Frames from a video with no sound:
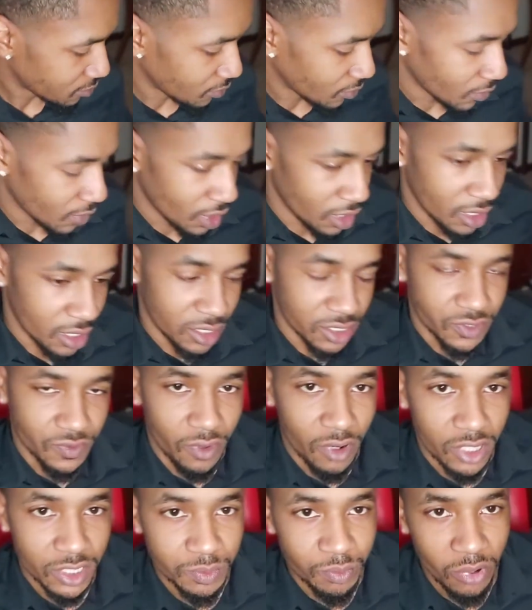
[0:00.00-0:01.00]
As far
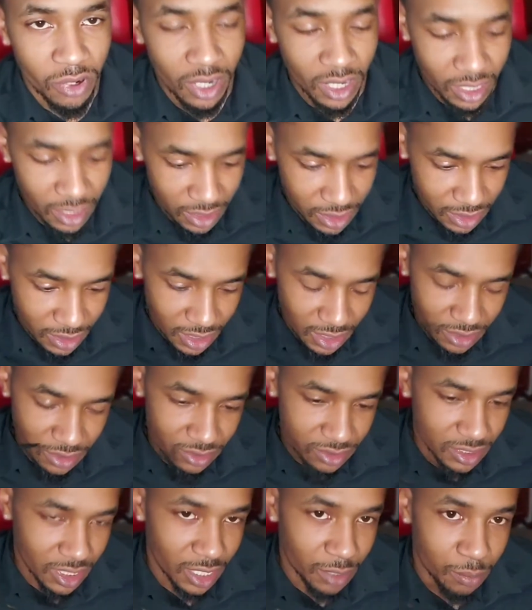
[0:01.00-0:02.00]
as prying
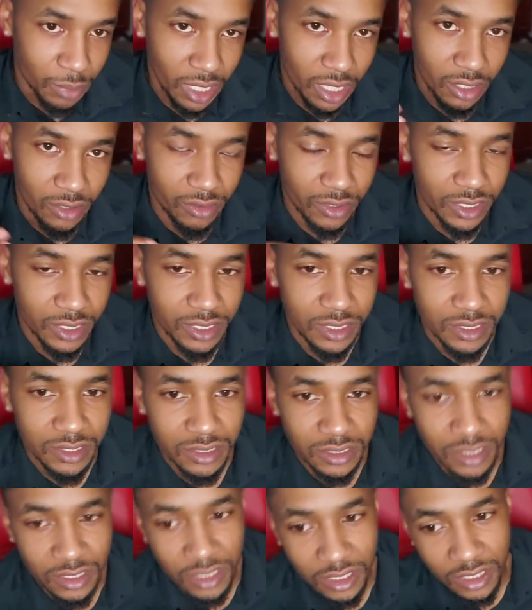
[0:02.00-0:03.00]
connectors like batteries
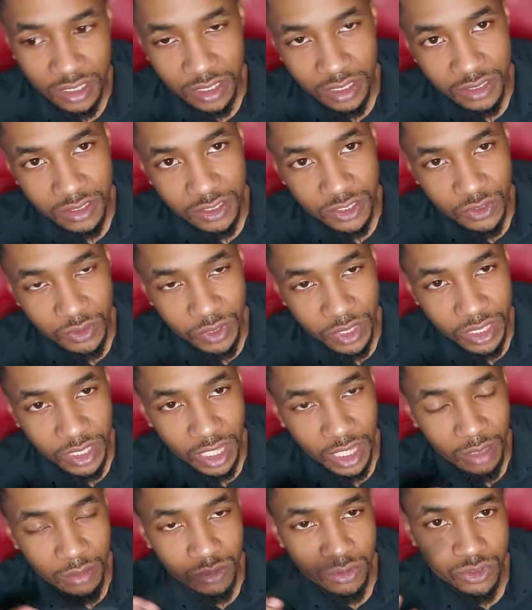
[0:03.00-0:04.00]
and screen
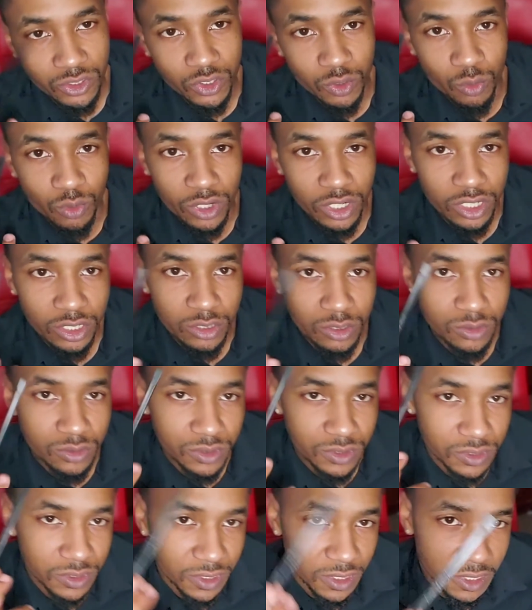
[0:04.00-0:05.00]
cables, you want to use
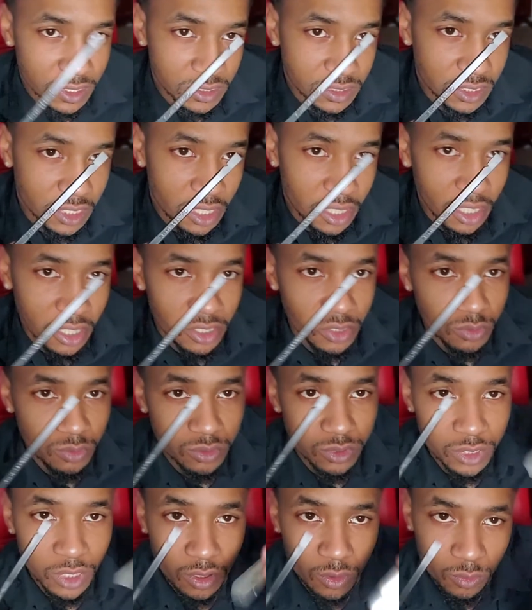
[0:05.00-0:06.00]
this. You
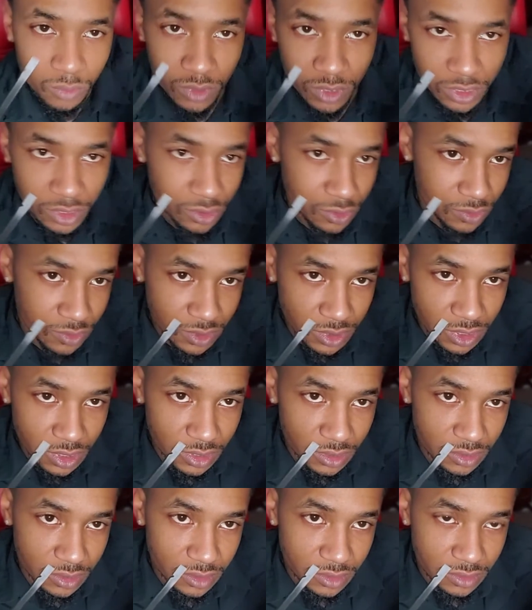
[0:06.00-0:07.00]
don't want to use
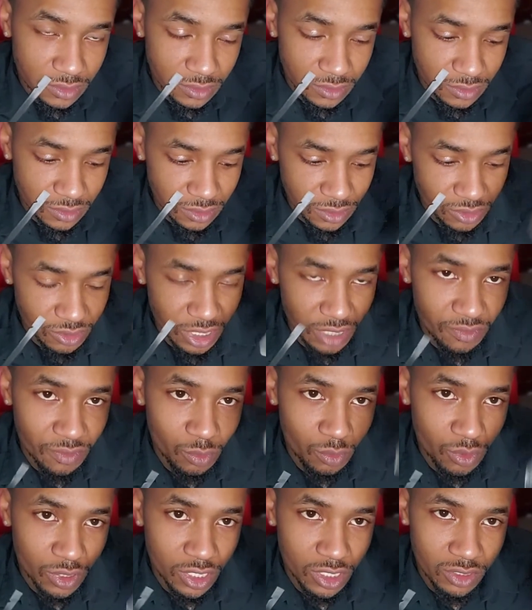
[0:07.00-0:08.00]
this. You never
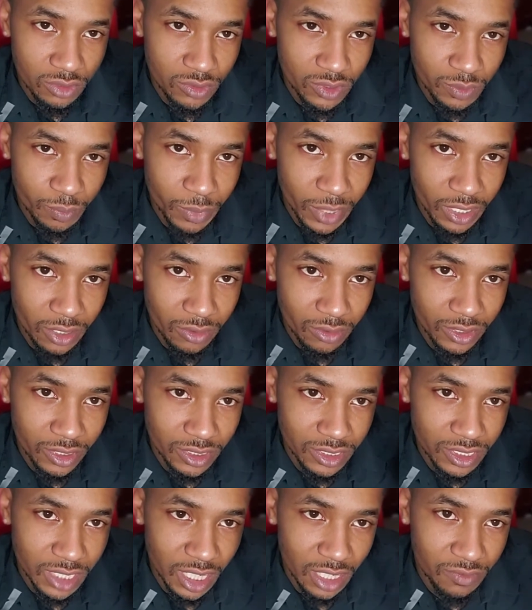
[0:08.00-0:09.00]
want to use metal
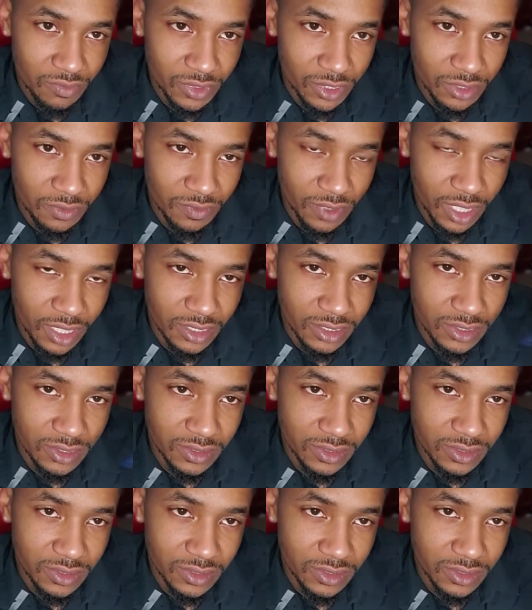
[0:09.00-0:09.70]
inside of a device,